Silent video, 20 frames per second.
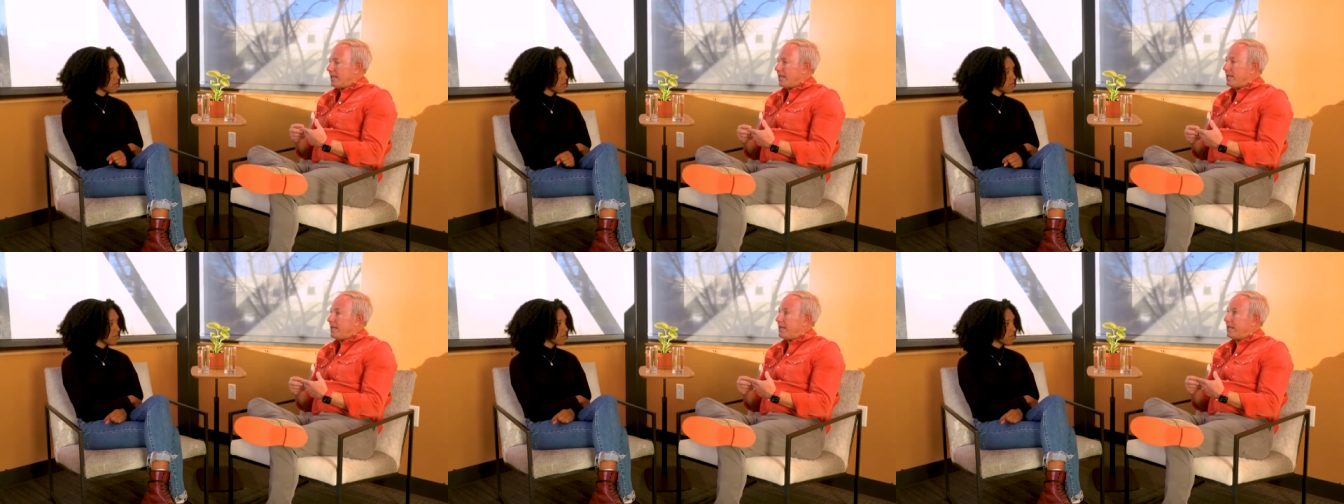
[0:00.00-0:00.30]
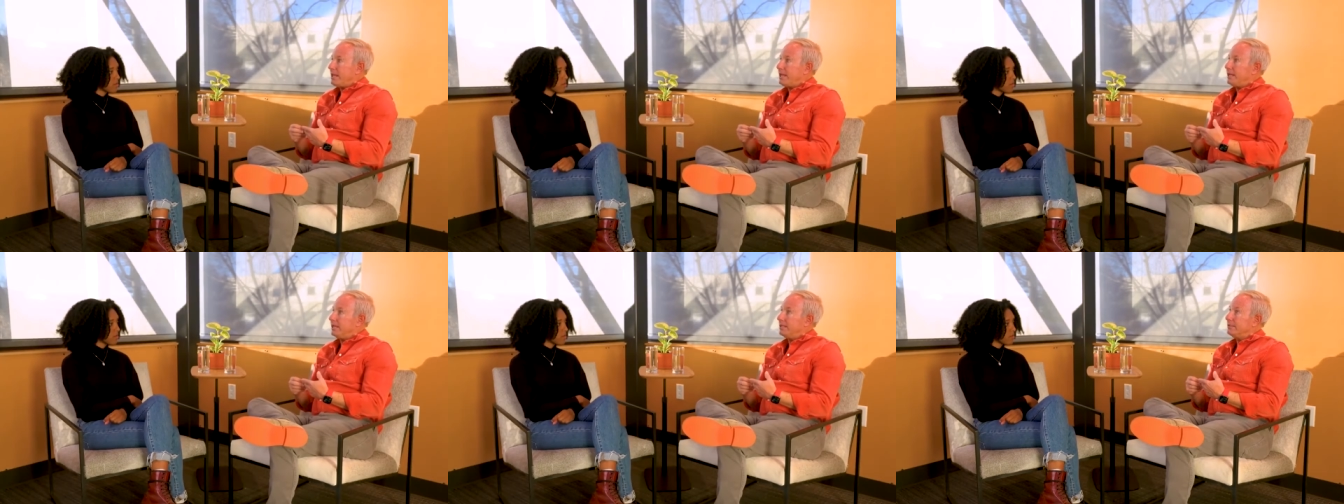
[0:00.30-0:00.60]

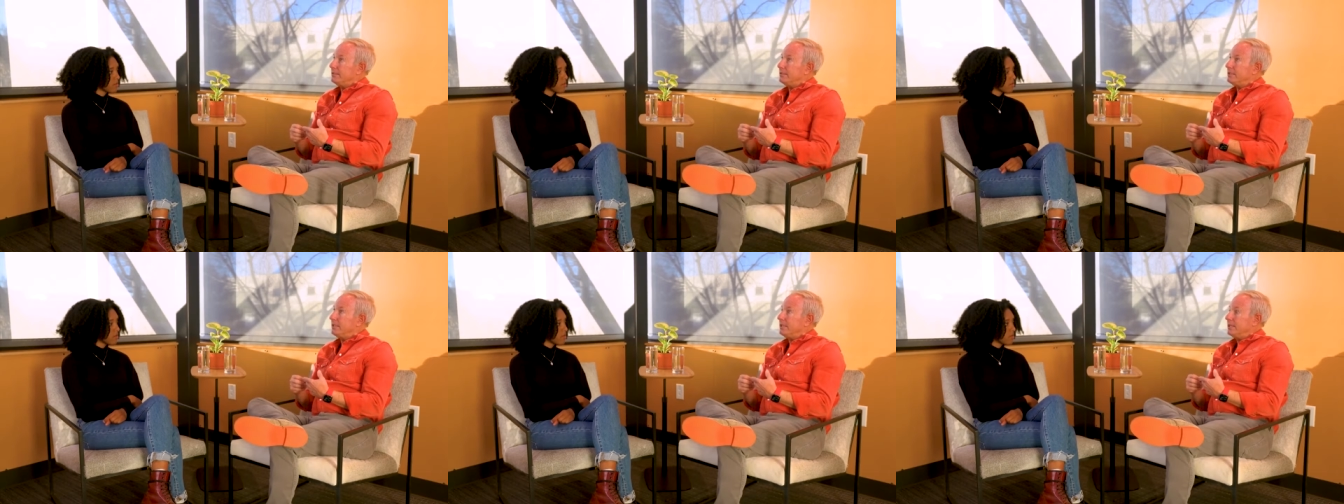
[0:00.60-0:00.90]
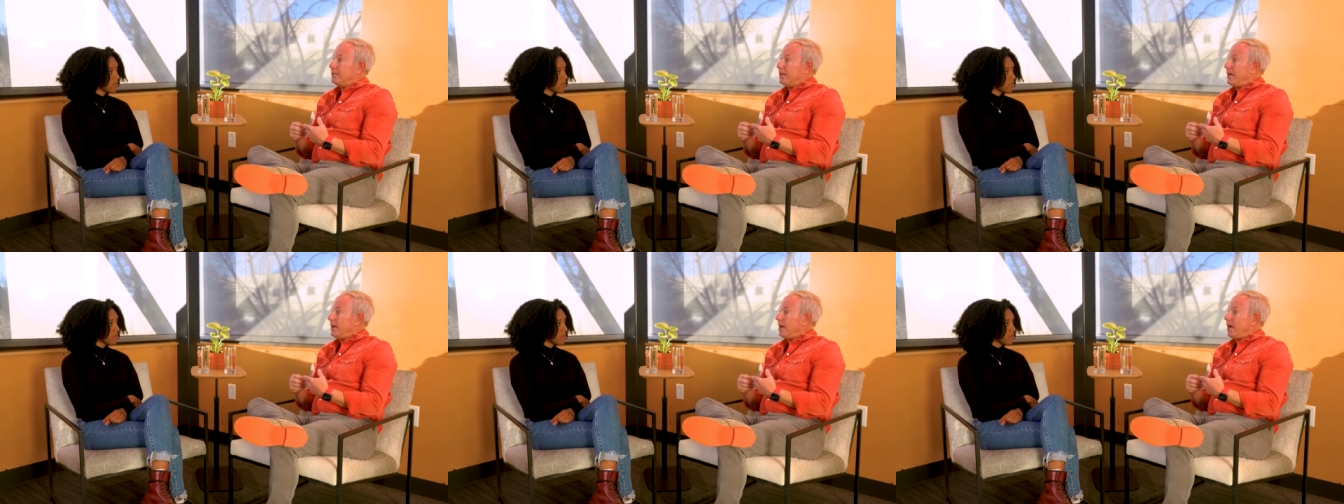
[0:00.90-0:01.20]
And
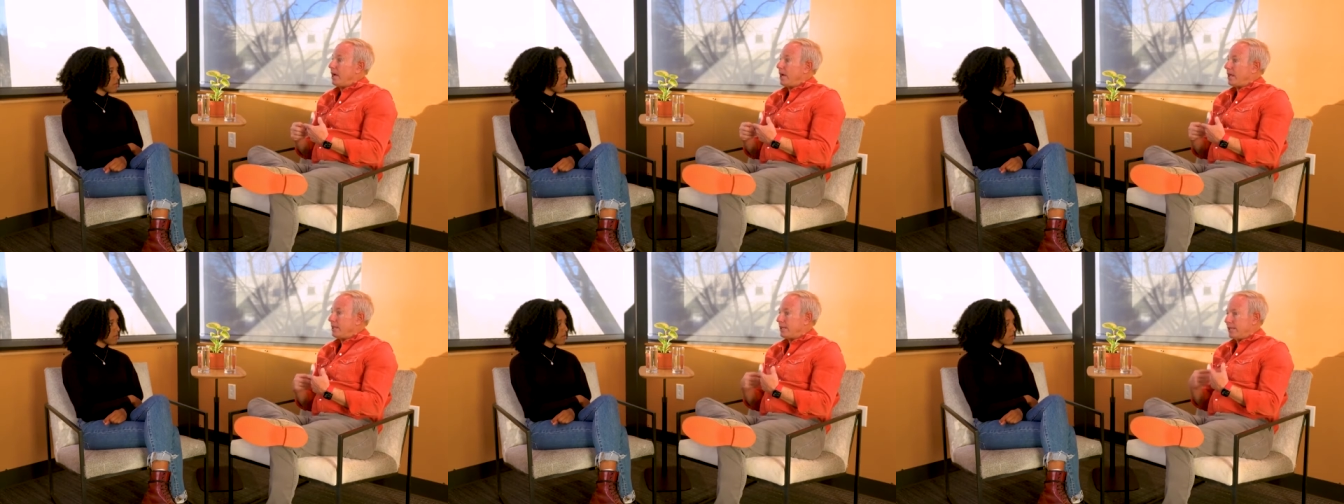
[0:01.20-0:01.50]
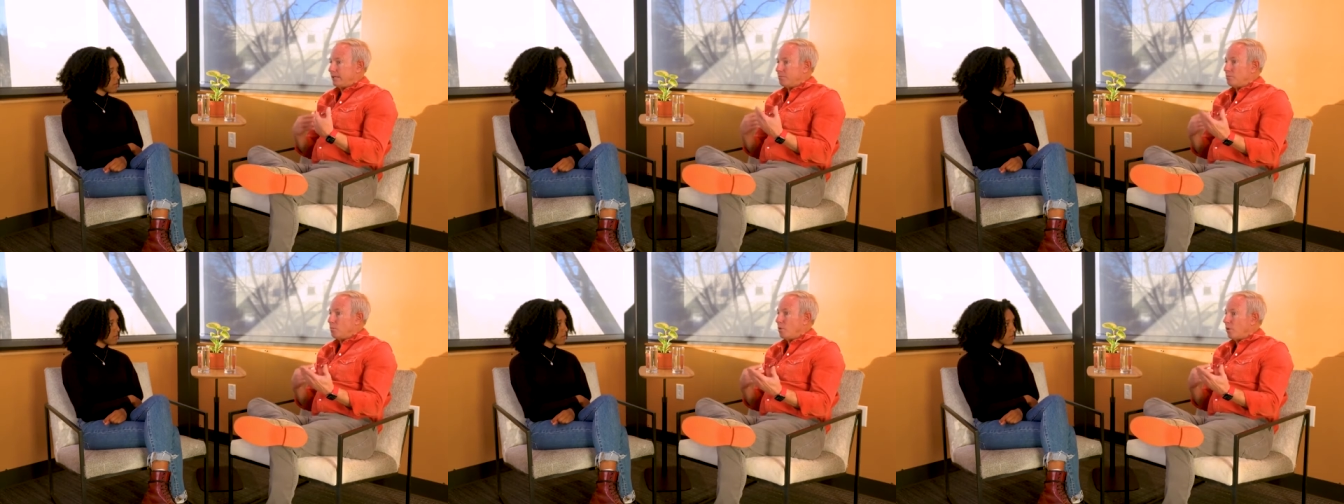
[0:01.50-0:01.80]
I
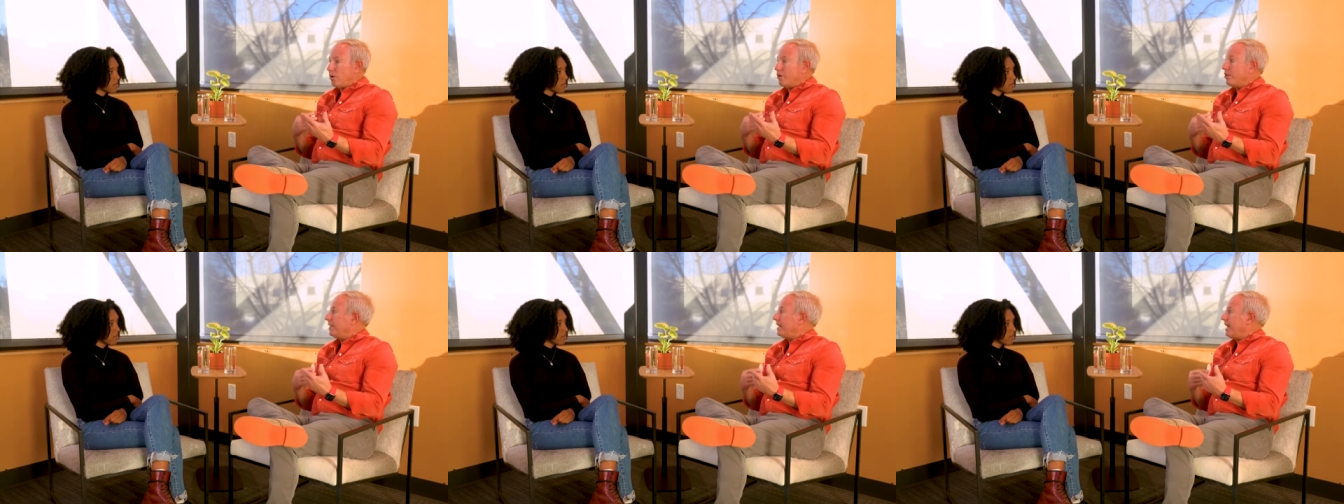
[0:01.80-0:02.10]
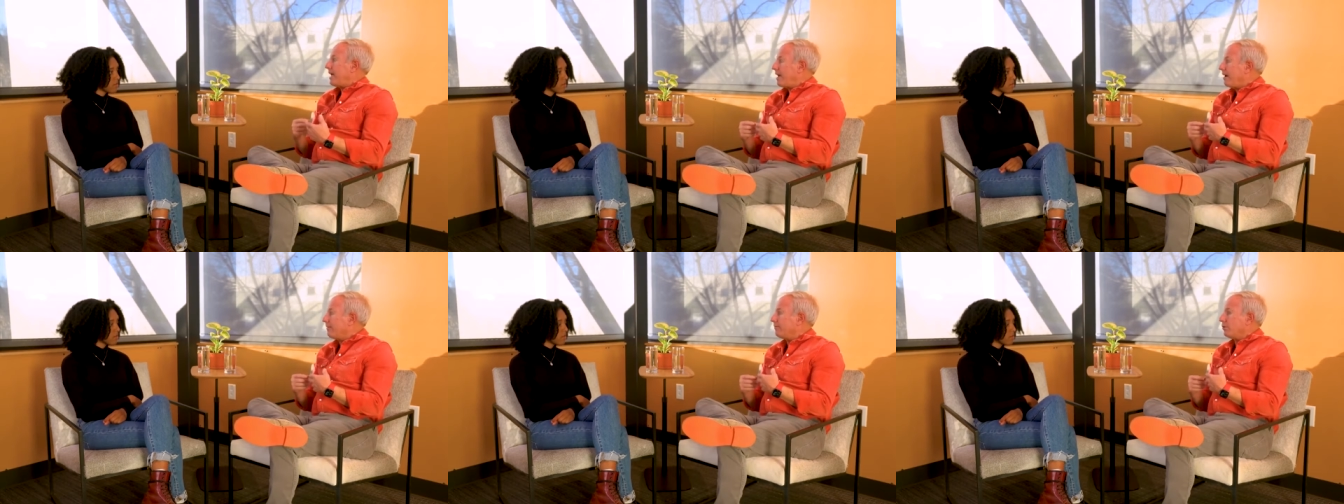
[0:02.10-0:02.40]
think more
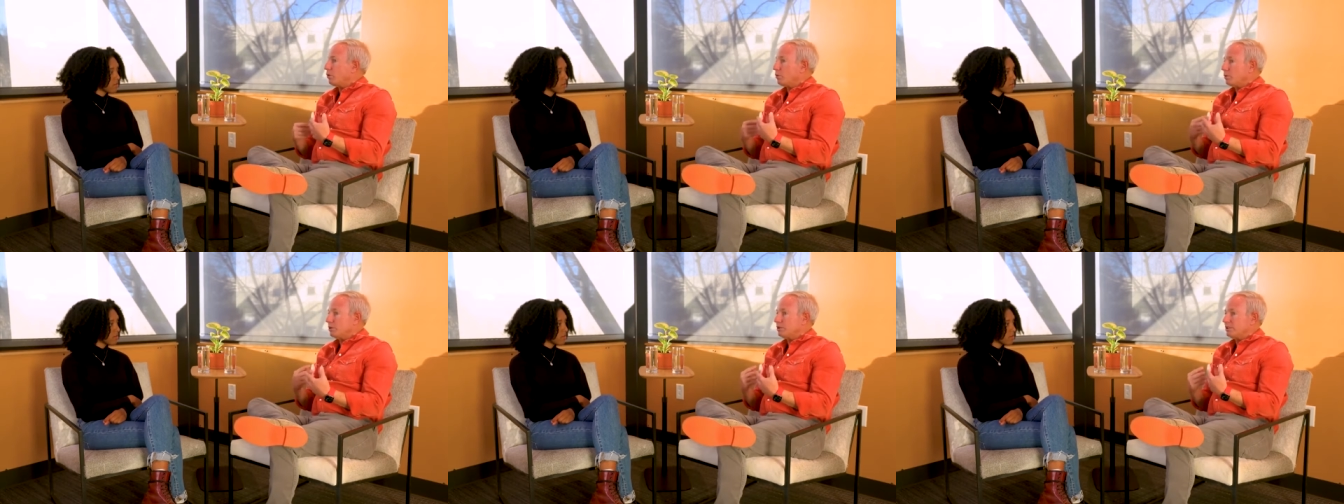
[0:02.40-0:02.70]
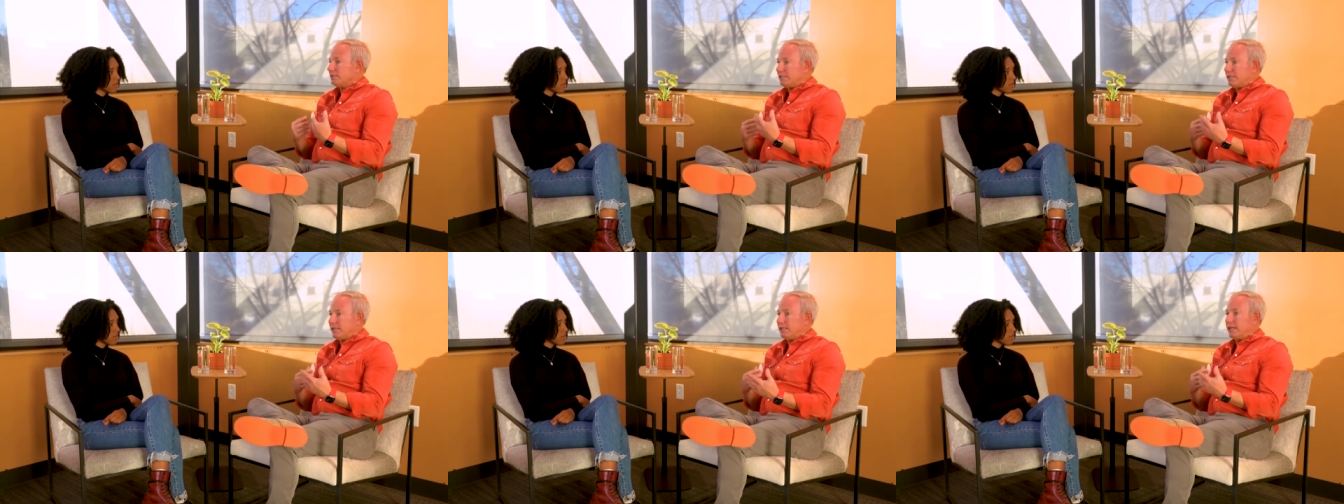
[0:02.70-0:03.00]
than ever, we're
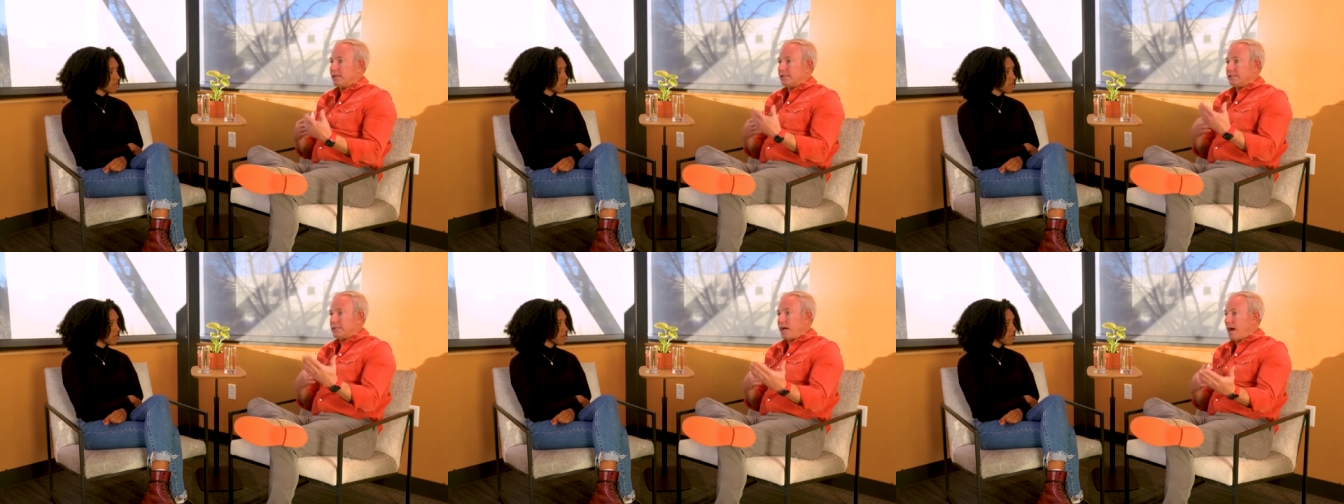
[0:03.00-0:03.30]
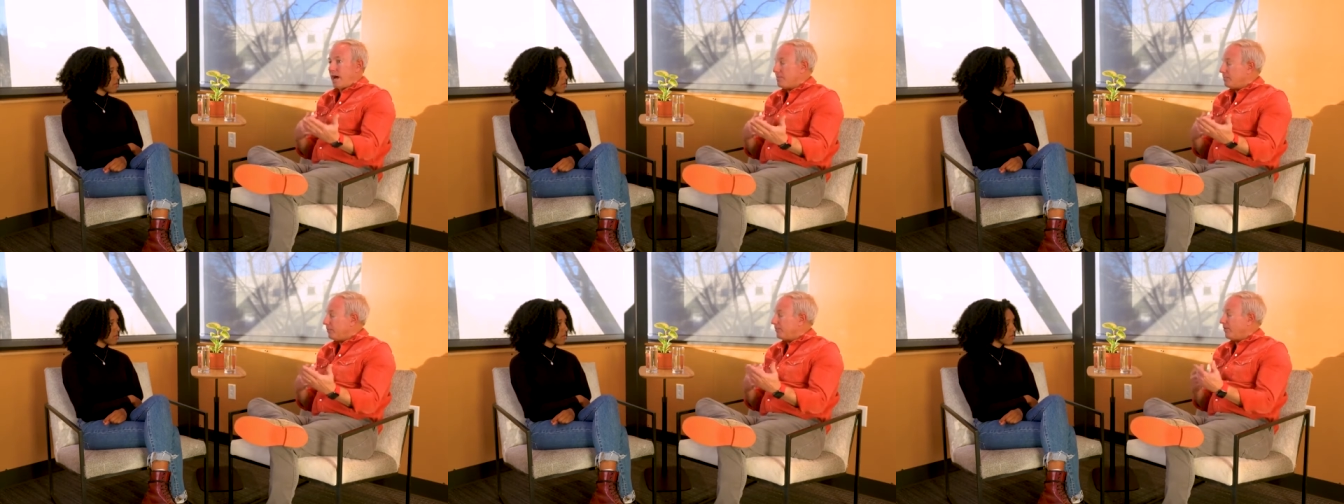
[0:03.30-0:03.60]
seeing on
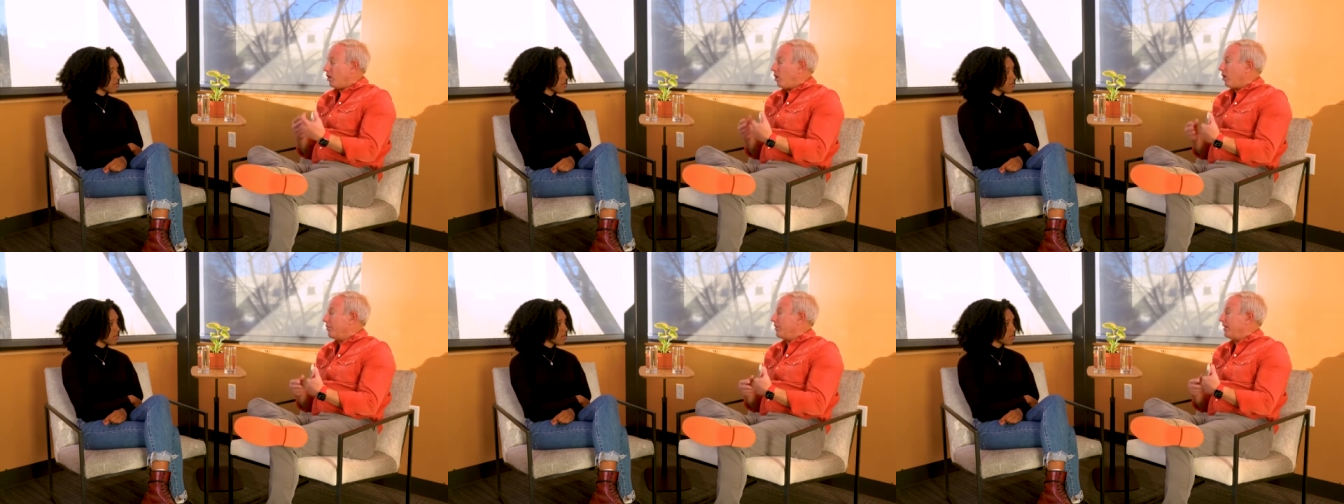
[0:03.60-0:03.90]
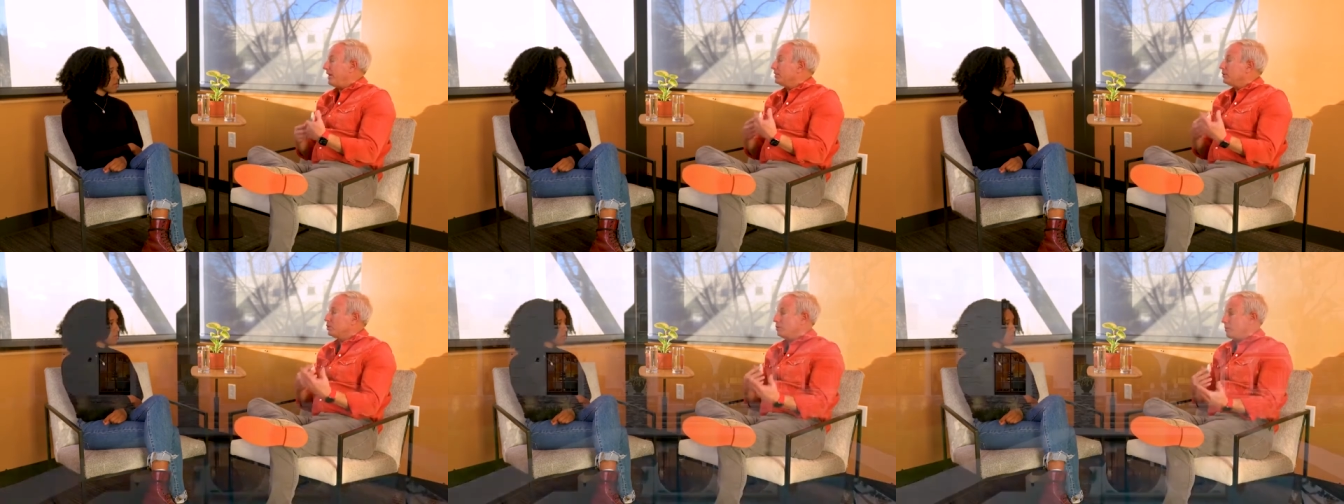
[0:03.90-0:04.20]
top of all that,